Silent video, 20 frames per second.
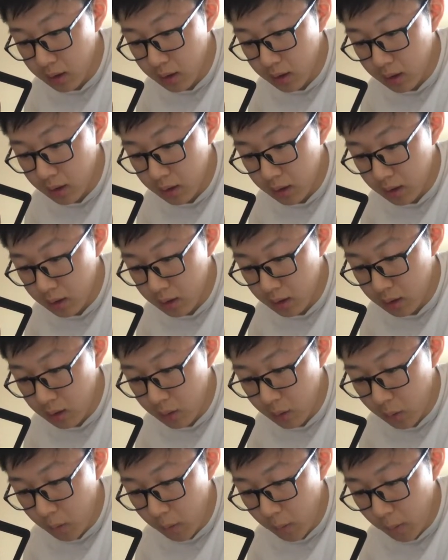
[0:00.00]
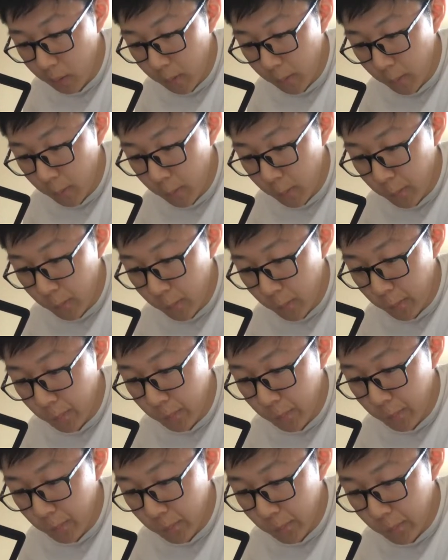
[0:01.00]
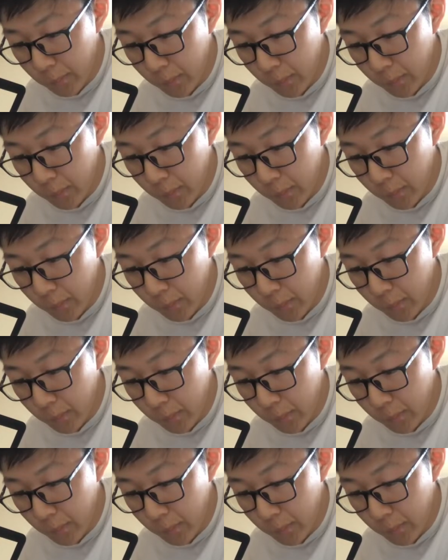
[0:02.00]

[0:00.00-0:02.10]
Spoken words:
[no speech]